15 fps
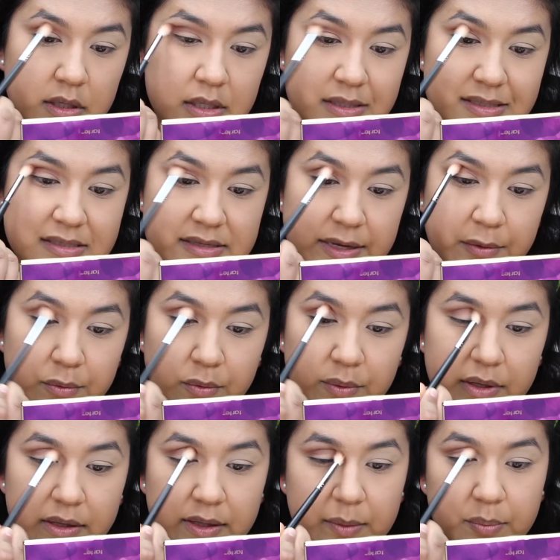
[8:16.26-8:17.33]
This is a
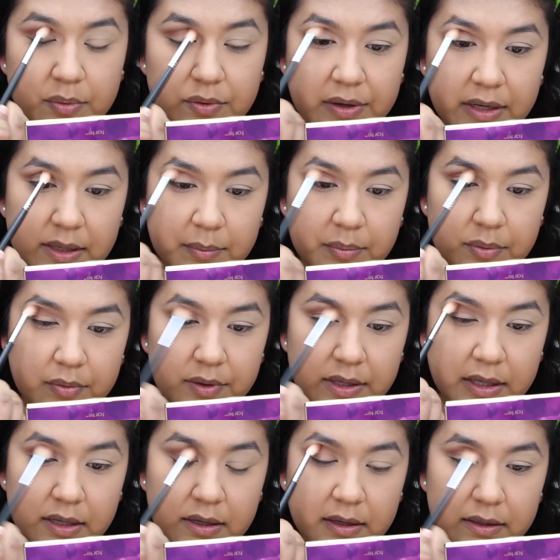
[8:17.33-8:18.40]
really pretty
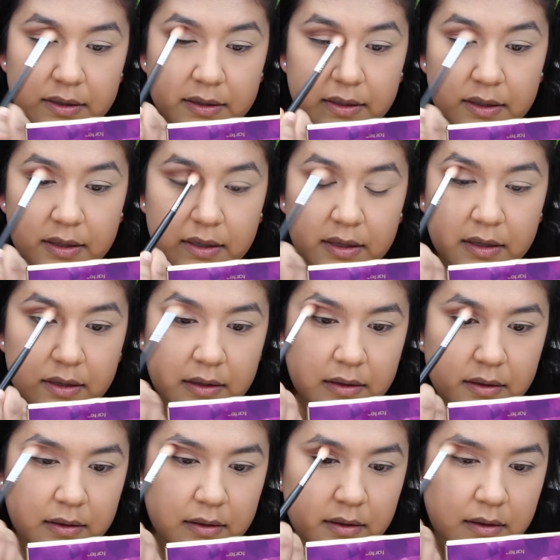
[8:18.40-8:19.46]
color,
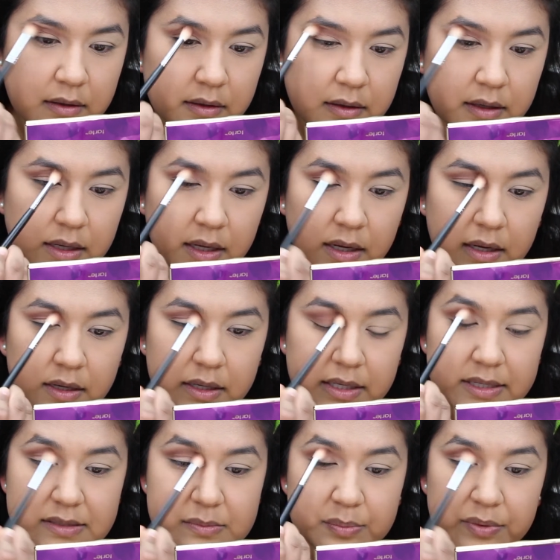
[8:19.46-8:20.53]
and it
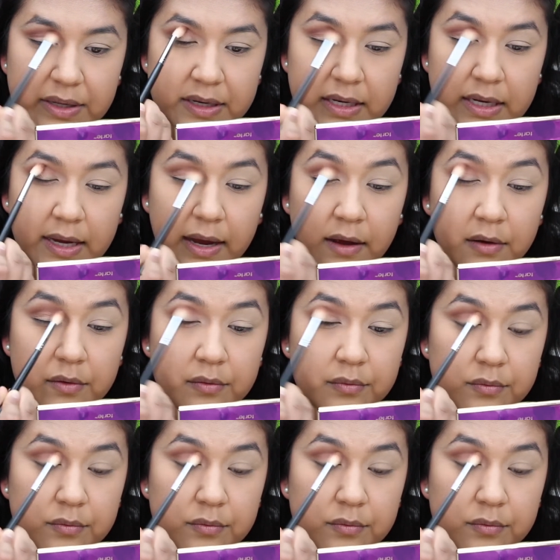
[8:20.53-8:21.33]
is blending out